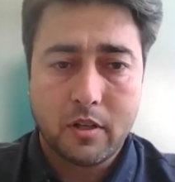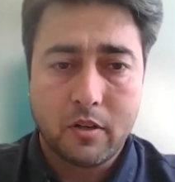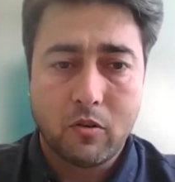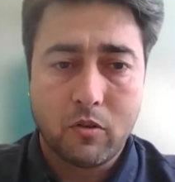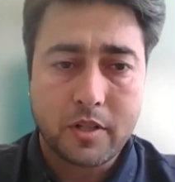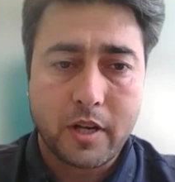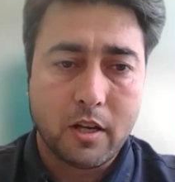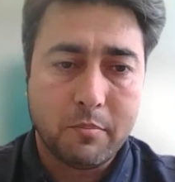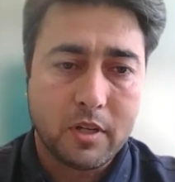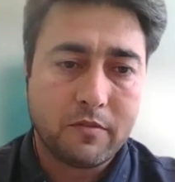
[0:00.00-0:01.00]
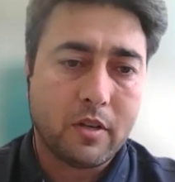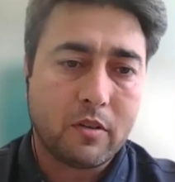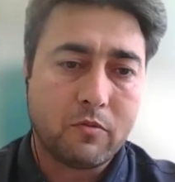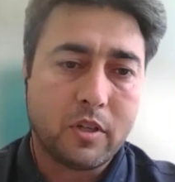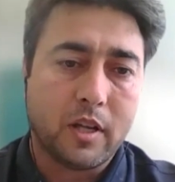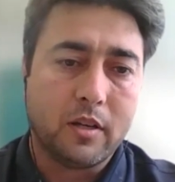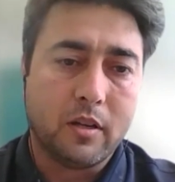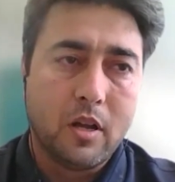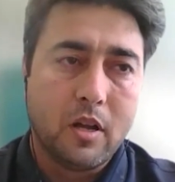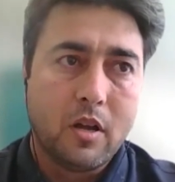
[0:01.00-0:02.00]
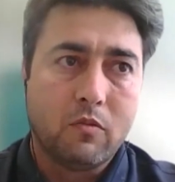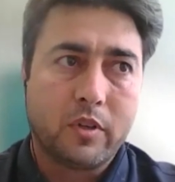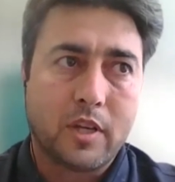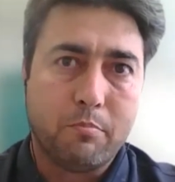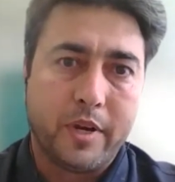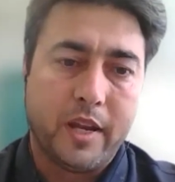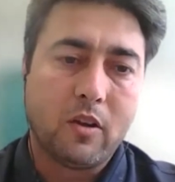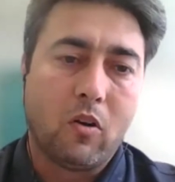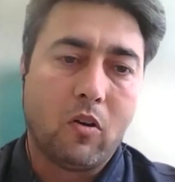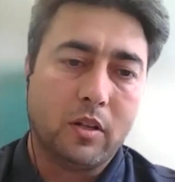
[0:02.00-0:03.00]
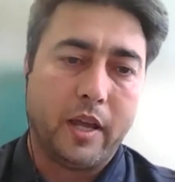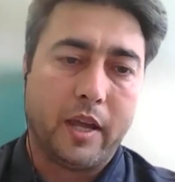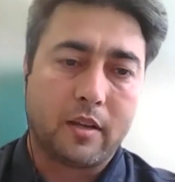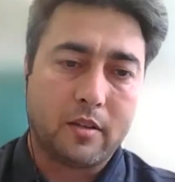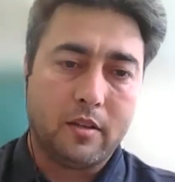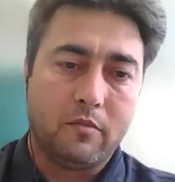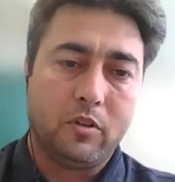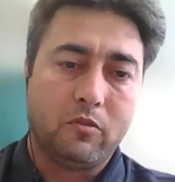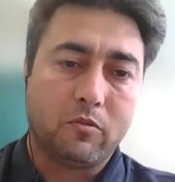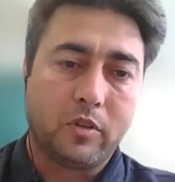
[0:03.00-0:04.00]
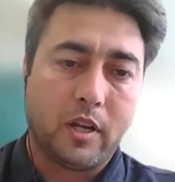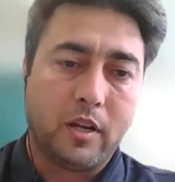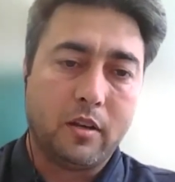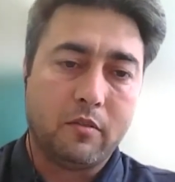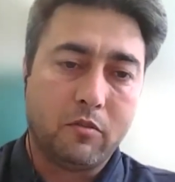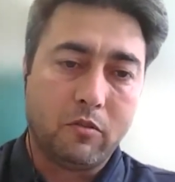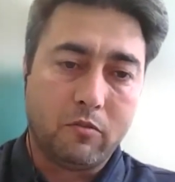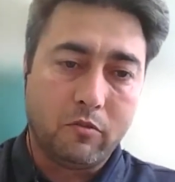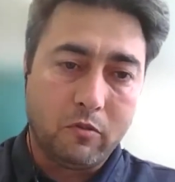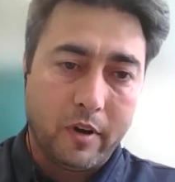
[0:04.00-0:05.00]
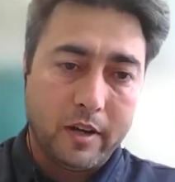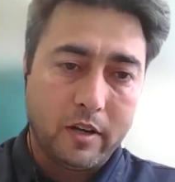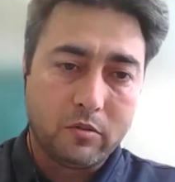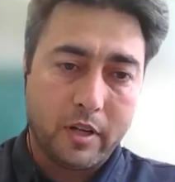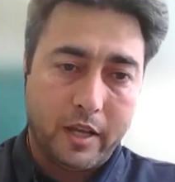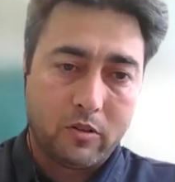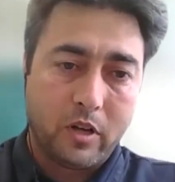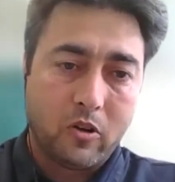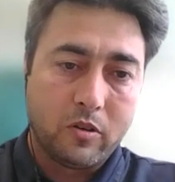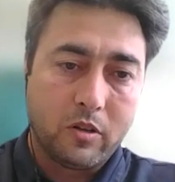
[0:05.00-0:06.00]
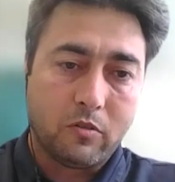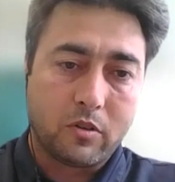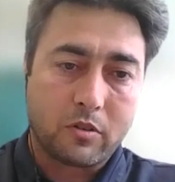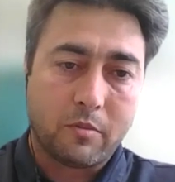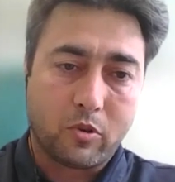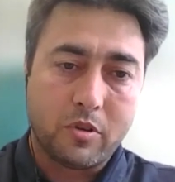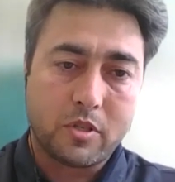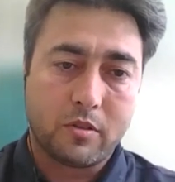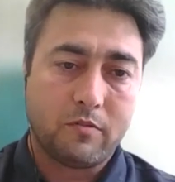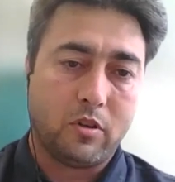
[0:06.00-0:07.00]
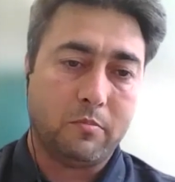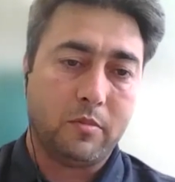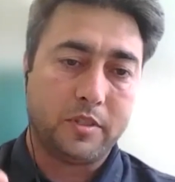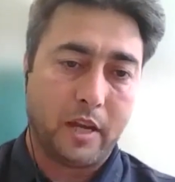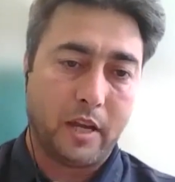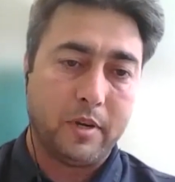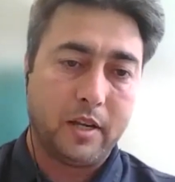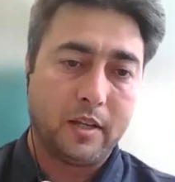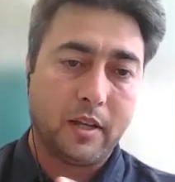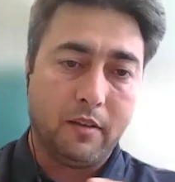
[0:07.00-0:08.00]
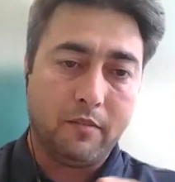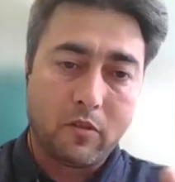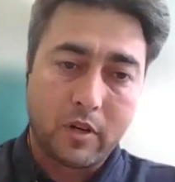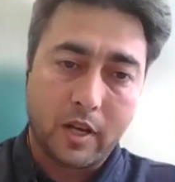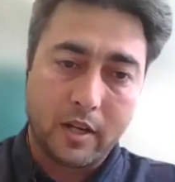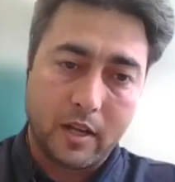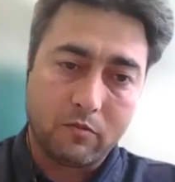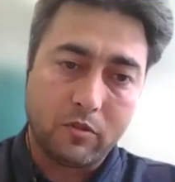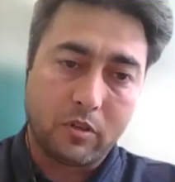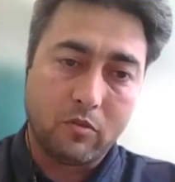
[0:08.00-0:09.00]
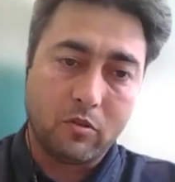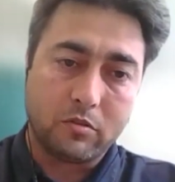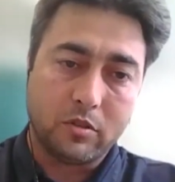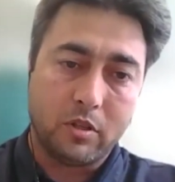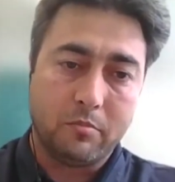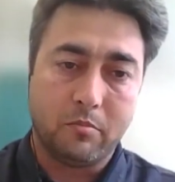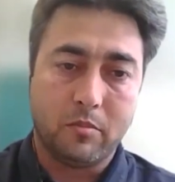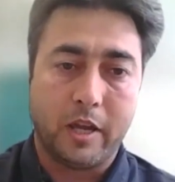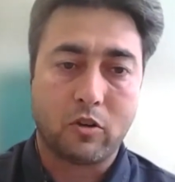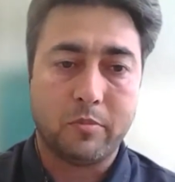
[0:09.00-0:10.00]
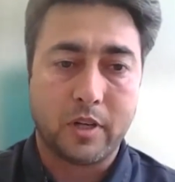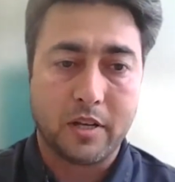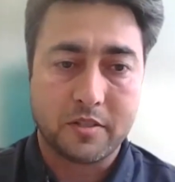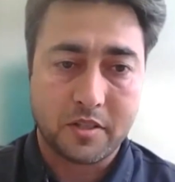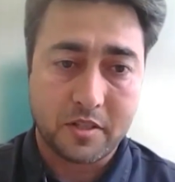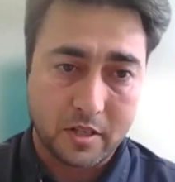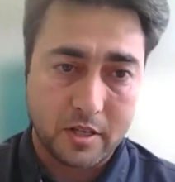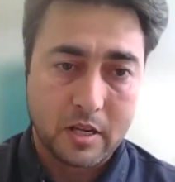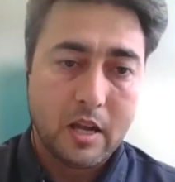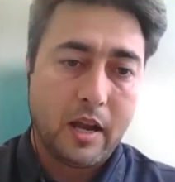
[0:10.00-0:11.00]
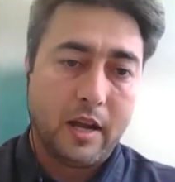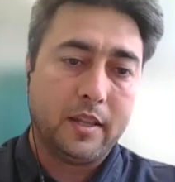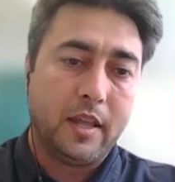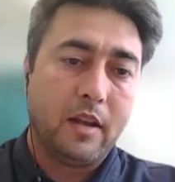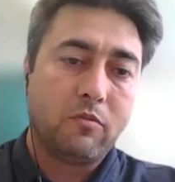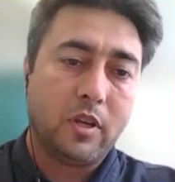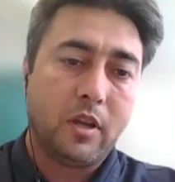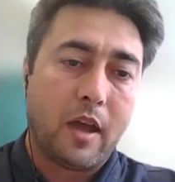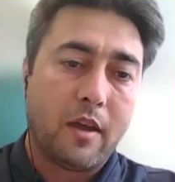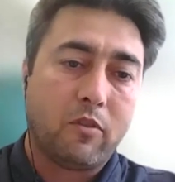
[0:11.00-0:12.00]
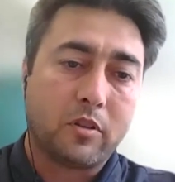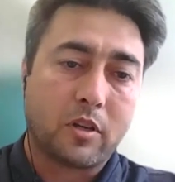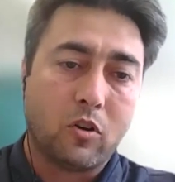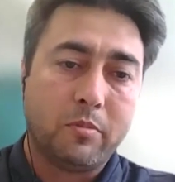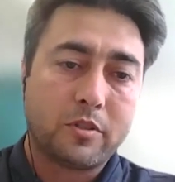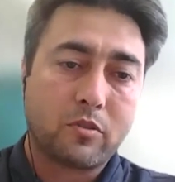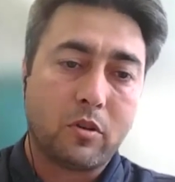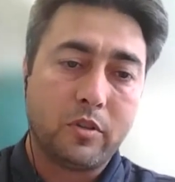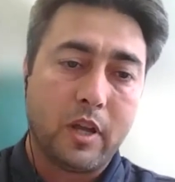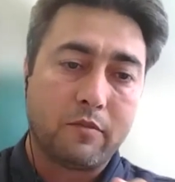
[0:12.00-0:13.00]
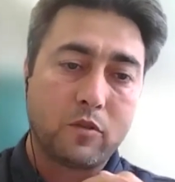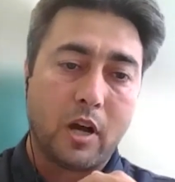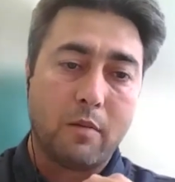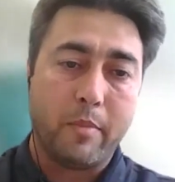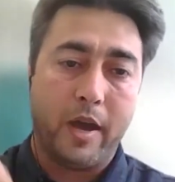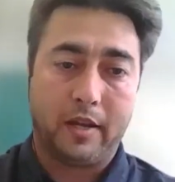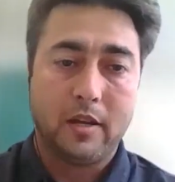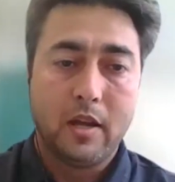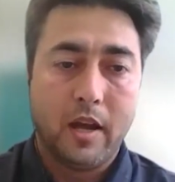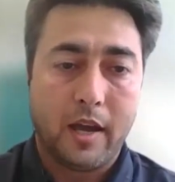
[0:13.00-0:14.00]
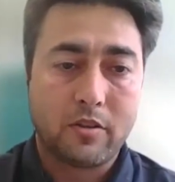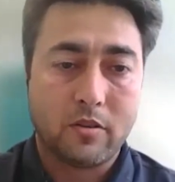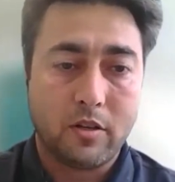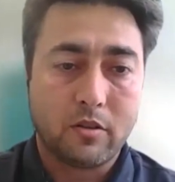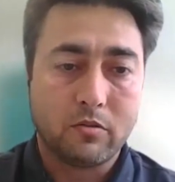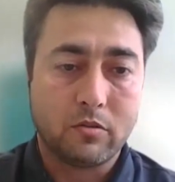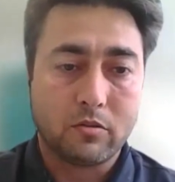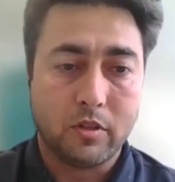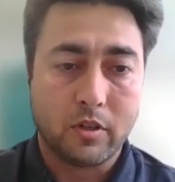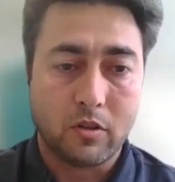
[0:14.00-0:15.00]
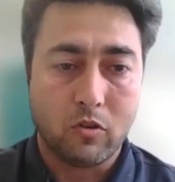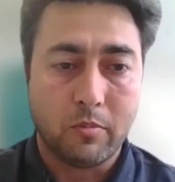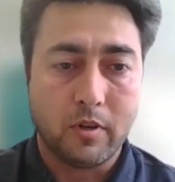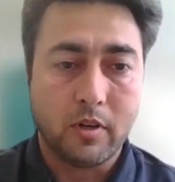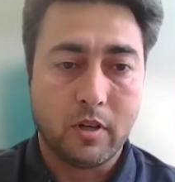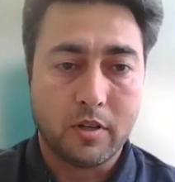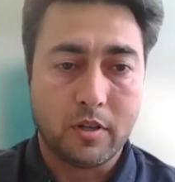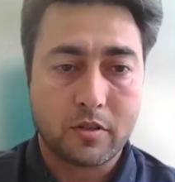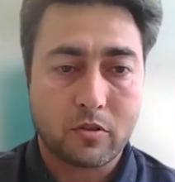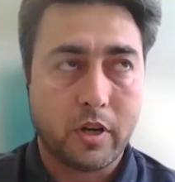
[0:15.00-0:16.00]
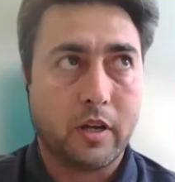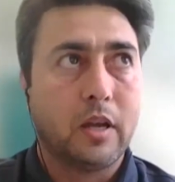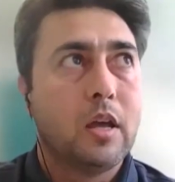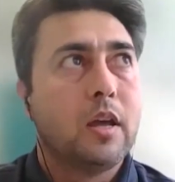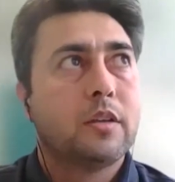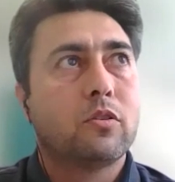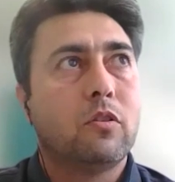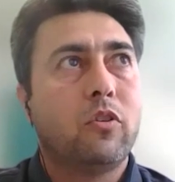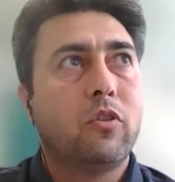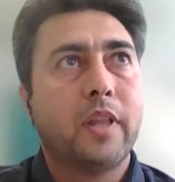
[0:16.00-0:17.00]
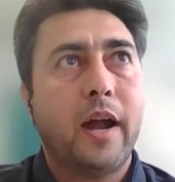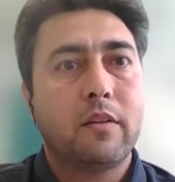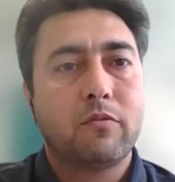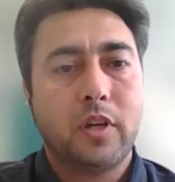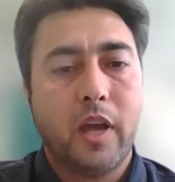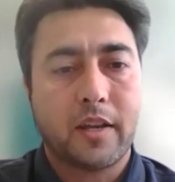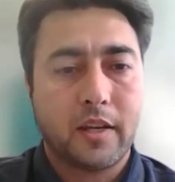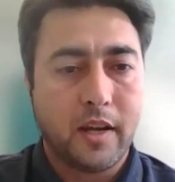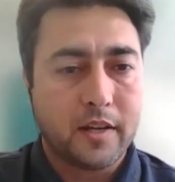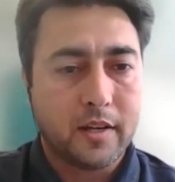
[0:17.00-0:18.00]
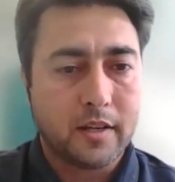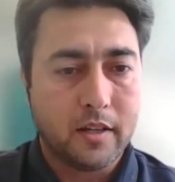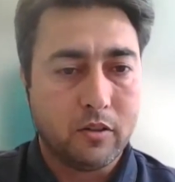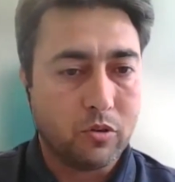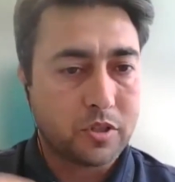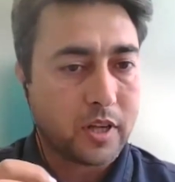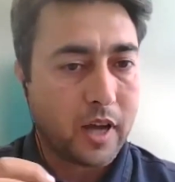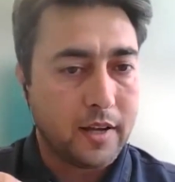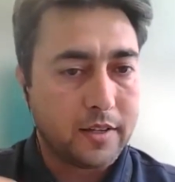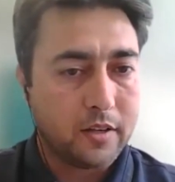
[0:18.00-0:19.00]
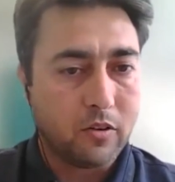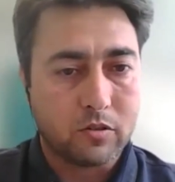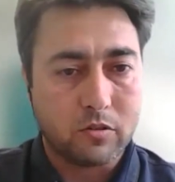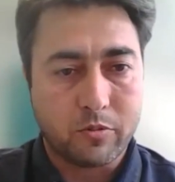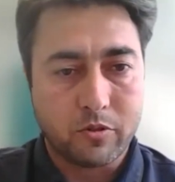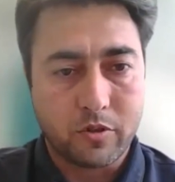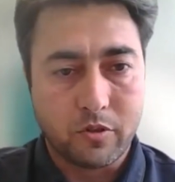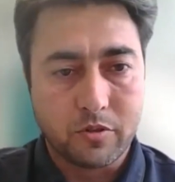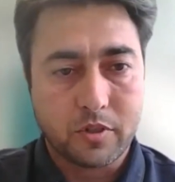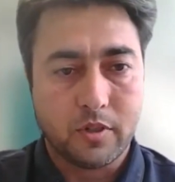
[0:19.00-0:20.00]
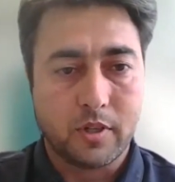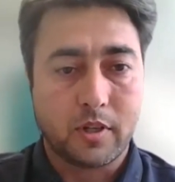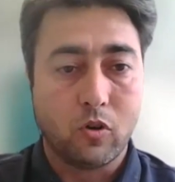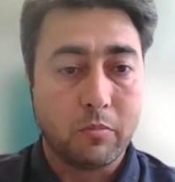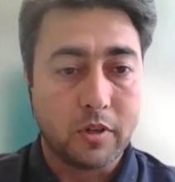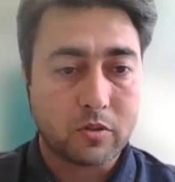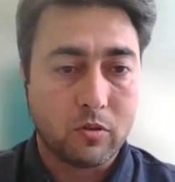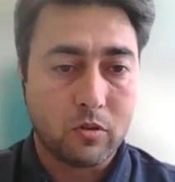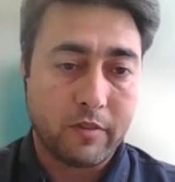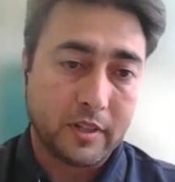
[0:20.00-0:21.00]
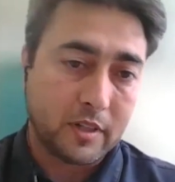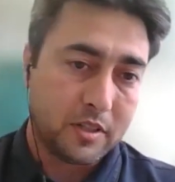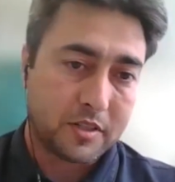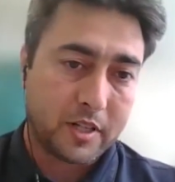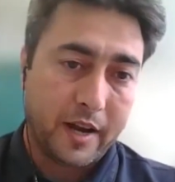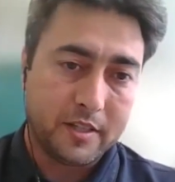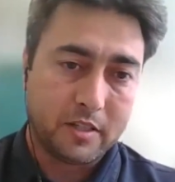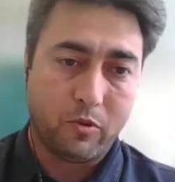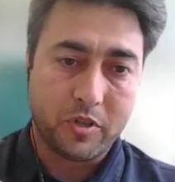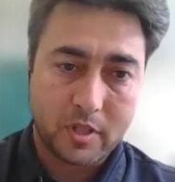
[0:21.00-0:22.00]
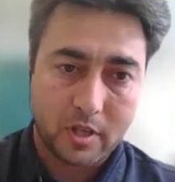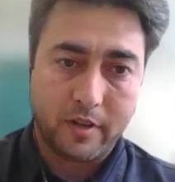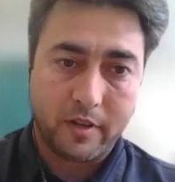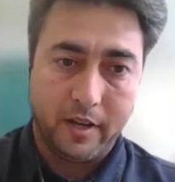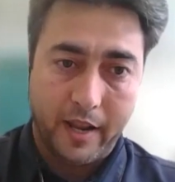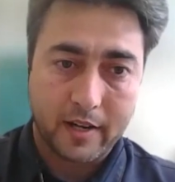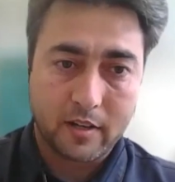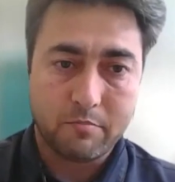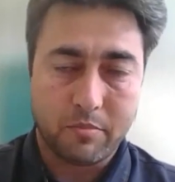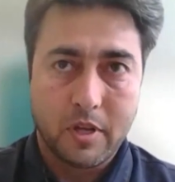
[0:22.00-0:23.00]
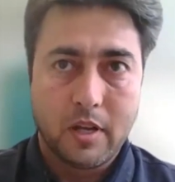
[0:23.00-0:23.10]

whole slide image, where we can bring on we went to the narrow down over approach from segmenting the lymph node, and then we go to the micrometastasis search, and then for the global score we have to come back actually to the global scoring. So for that we aggregated those tiles in order to produce the global score, whether the slide is positive and negative.